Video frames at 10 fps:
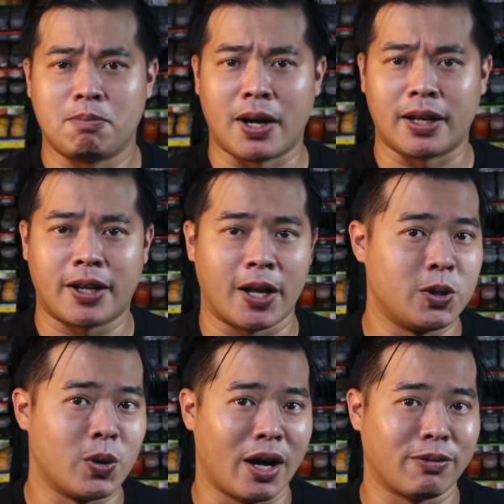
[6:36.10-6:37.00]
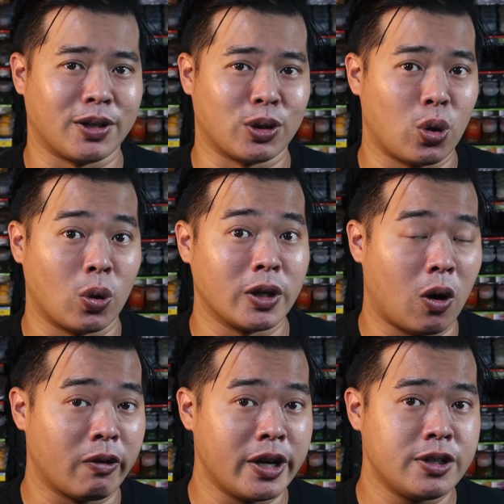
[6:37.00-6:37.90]
But can you have cold
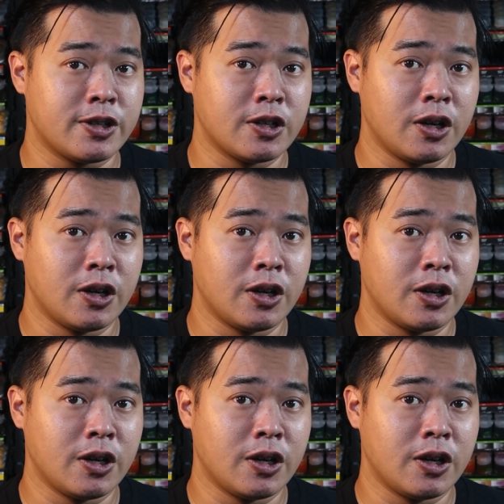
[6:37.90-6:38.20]
orange?